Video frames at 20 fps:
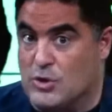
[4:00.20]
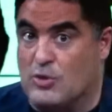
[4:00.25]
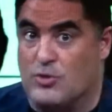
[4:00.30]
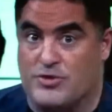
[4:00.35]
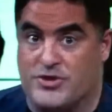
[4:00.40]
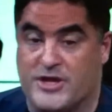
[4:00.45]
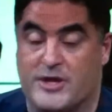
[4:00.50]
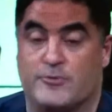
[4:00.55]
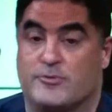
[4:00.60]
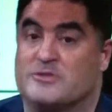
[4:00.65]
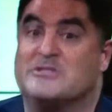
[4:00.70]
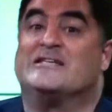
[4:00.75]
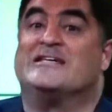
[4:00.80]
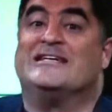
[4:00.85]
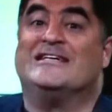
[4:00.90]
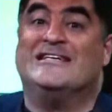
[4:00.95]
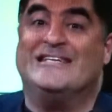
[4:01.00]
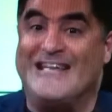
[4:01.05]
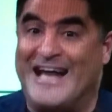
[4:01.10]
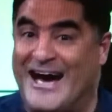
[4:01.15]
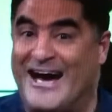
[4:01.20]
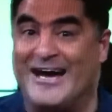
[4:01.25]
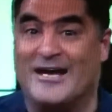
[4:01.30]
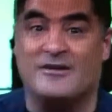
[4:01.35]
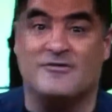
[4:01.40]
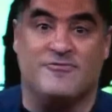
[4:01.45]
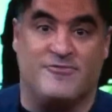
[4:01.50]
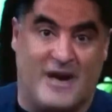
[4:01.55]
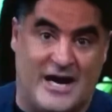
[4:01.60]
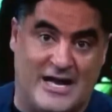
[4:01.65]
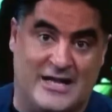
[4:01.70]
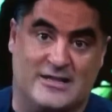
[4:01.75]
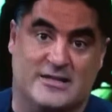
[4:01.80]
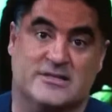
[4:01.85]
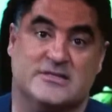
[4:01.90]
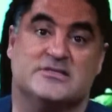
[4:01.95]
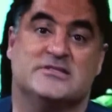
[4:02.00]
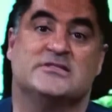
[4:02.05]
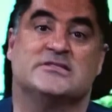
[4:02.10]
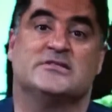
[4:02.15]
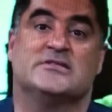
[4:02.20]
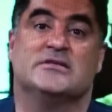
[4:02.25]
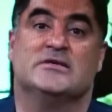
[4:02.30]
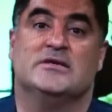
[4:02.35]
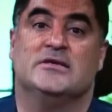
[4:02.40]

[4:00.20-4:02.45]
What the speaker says: whole thing was non-violence.